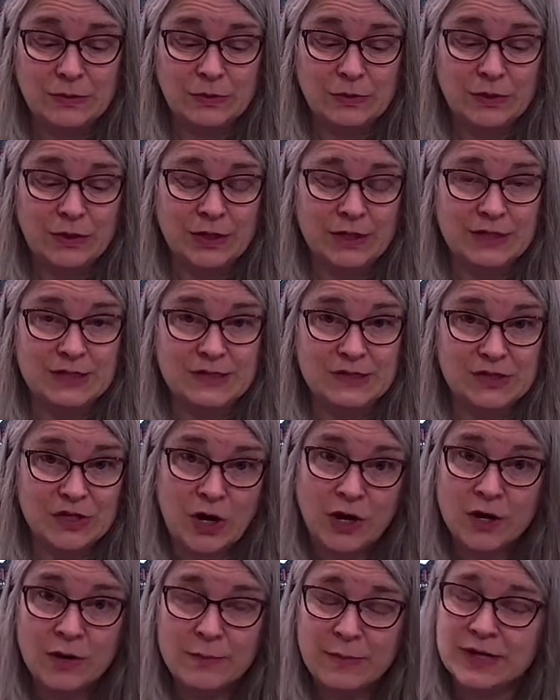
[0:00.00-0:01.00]
we're going to
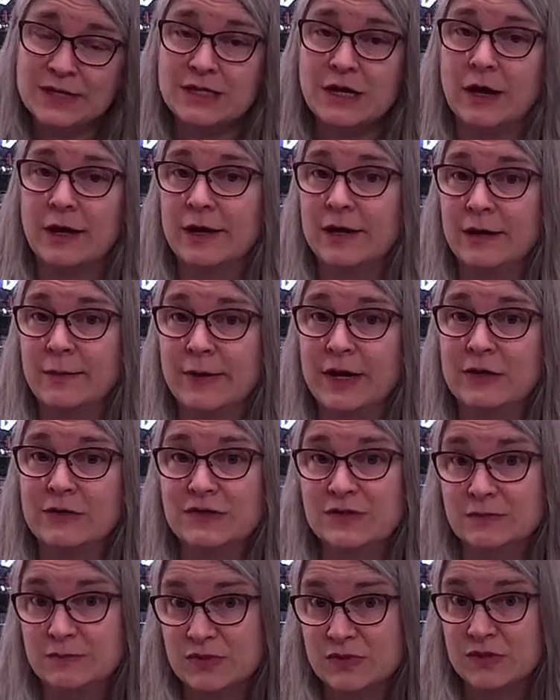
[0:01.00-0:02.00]
start by talking about
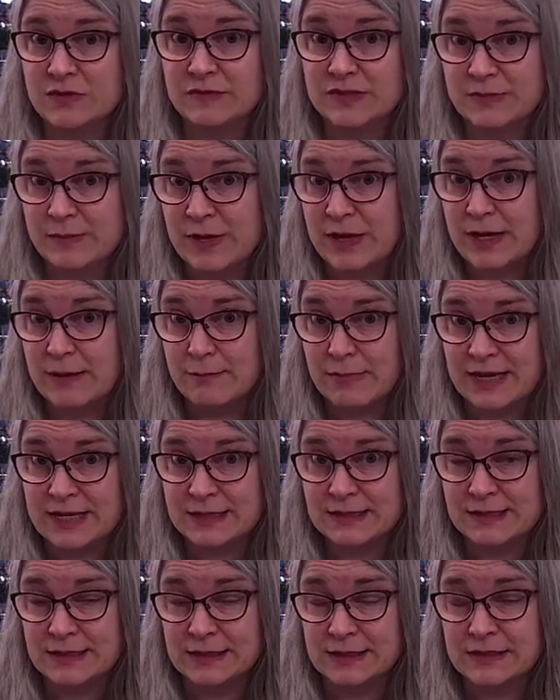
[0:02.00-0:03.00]
some service playing
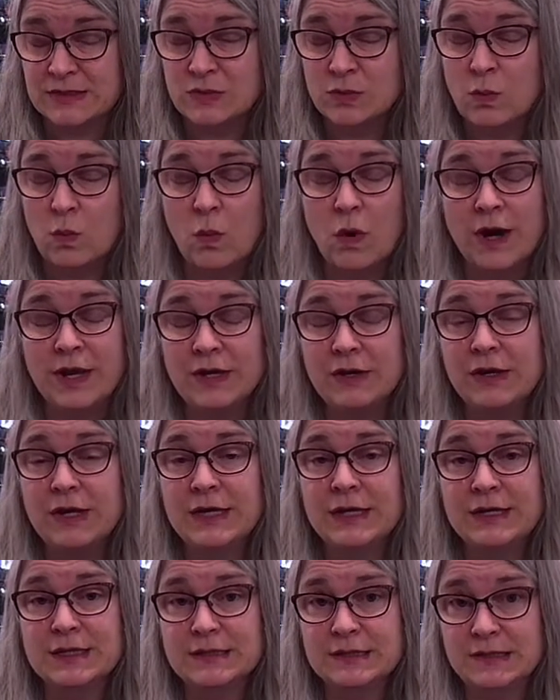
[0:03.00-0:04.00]
basics, what you
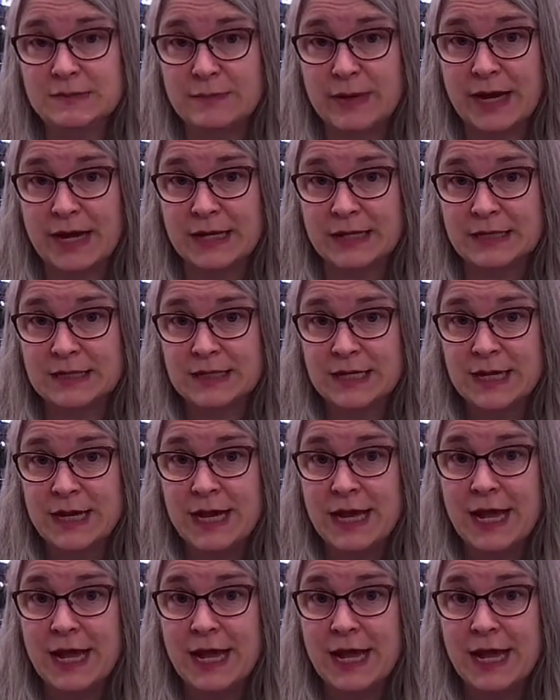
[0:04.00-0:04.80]
can expect,